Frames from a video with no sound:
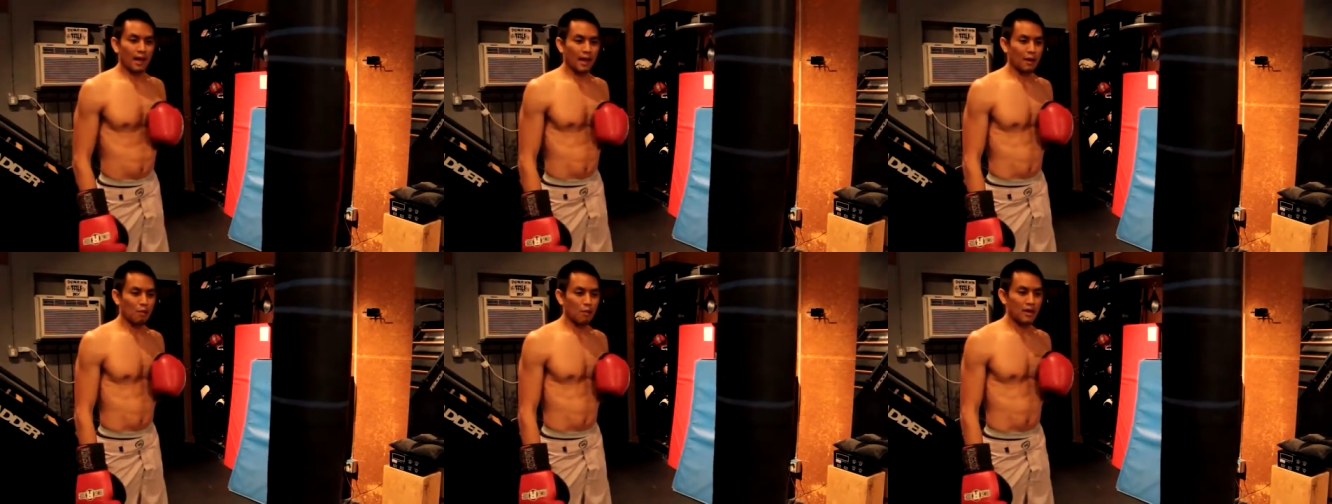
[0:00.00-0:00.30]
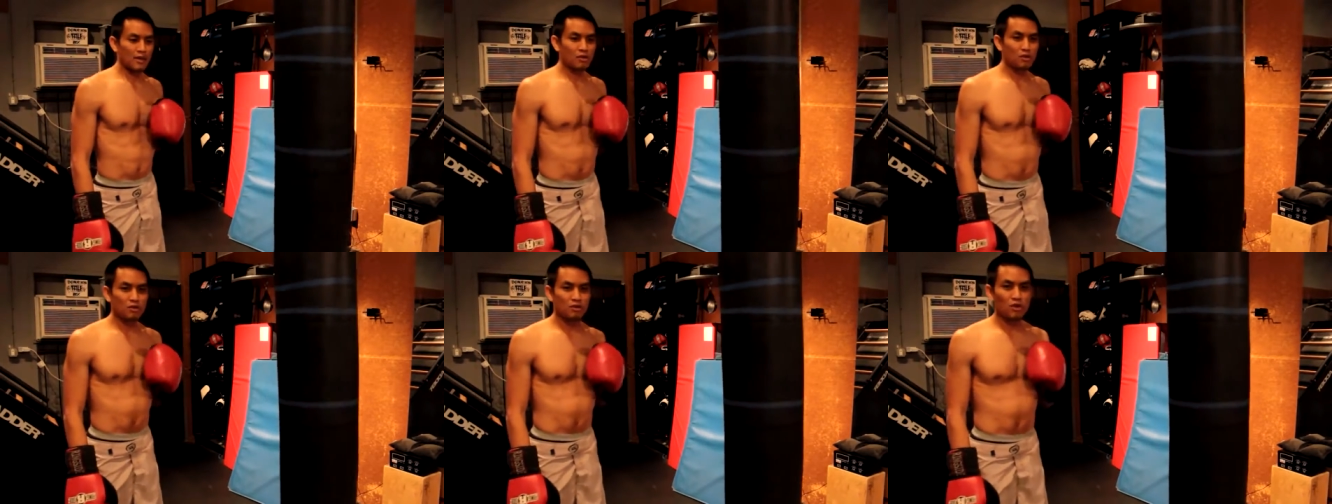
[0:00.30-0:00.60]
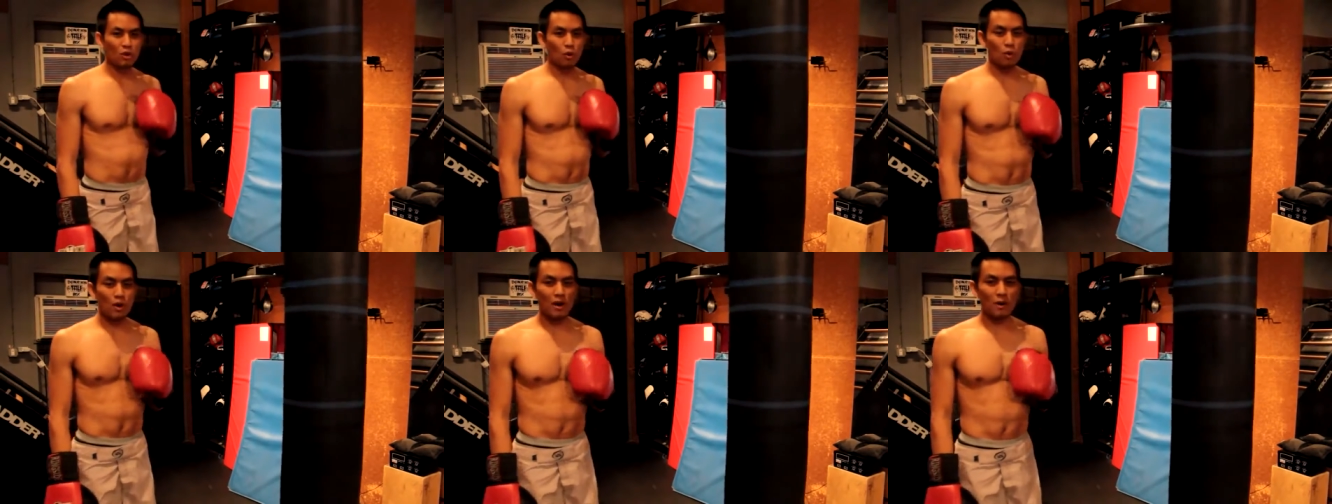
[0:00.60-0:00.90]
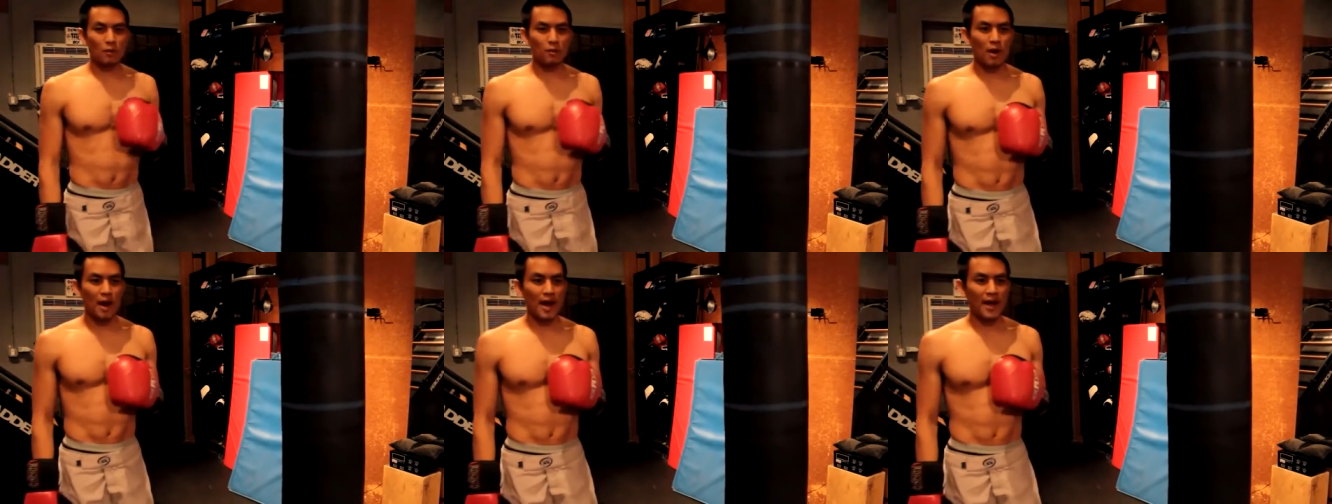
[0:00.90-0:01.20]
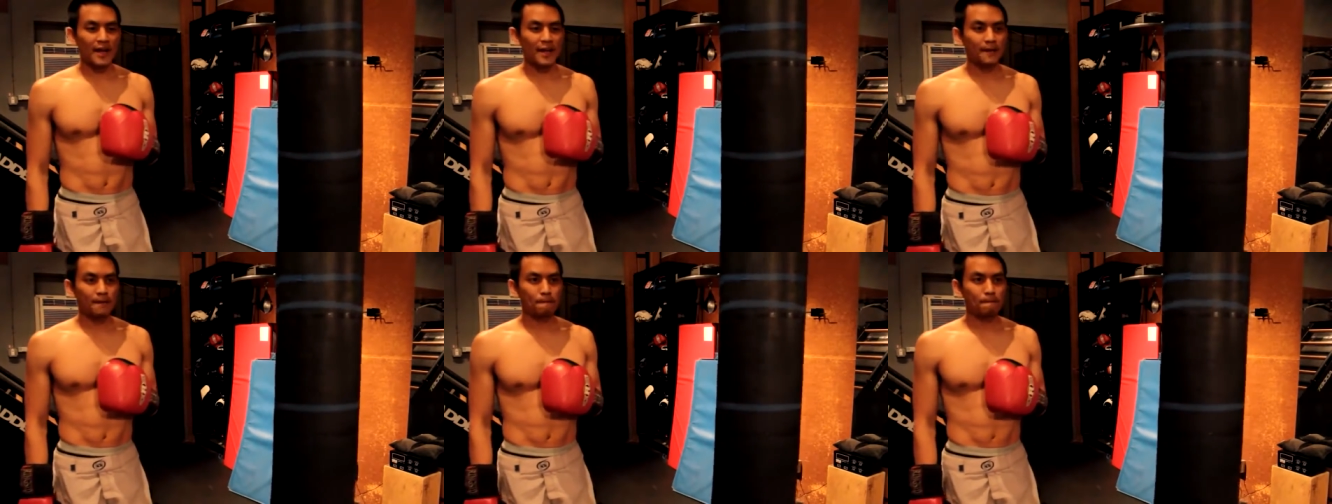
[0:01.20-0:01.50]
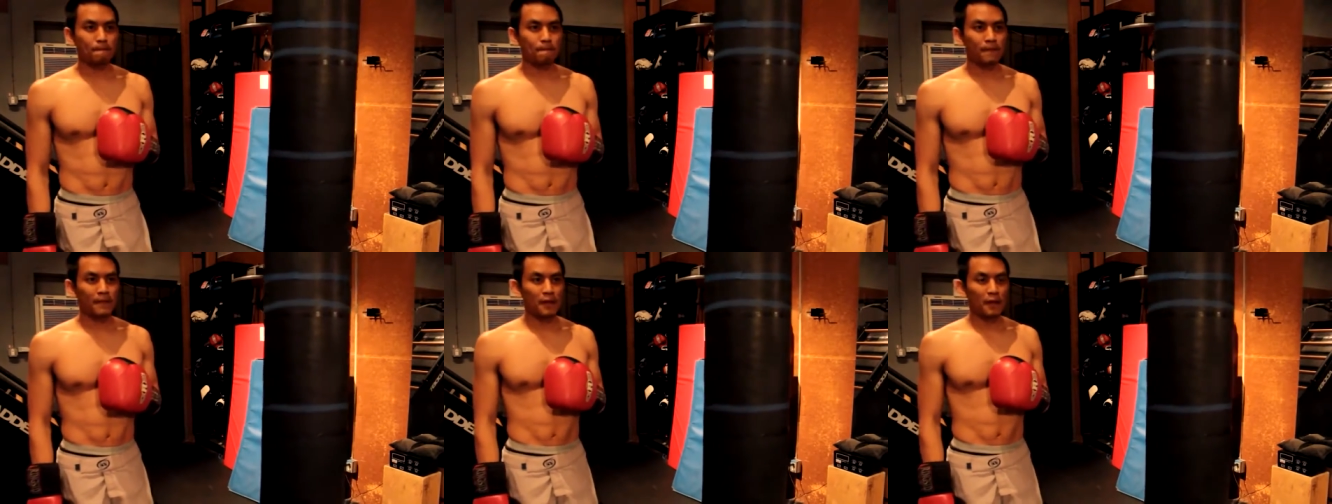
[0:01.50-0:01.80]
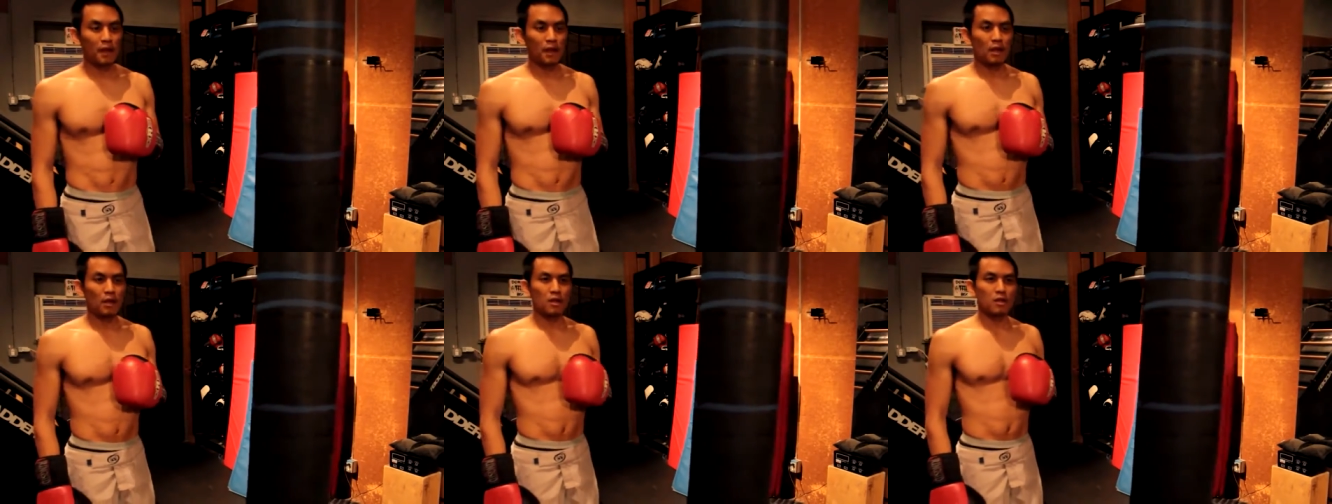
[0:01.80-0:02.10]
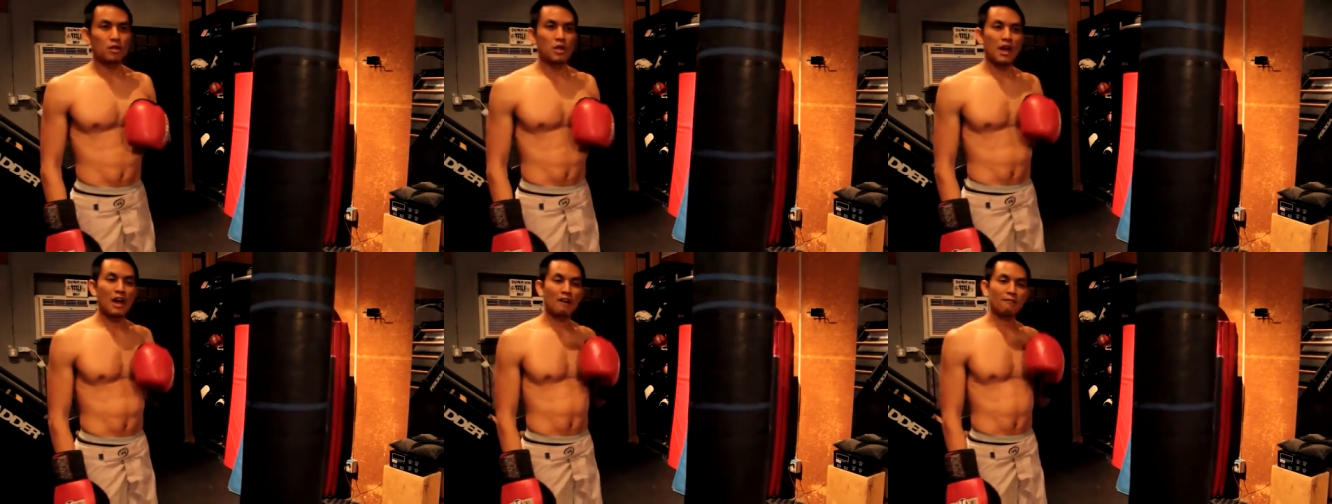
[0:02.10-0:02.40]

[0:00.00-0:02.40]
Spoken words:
And when you do it right, you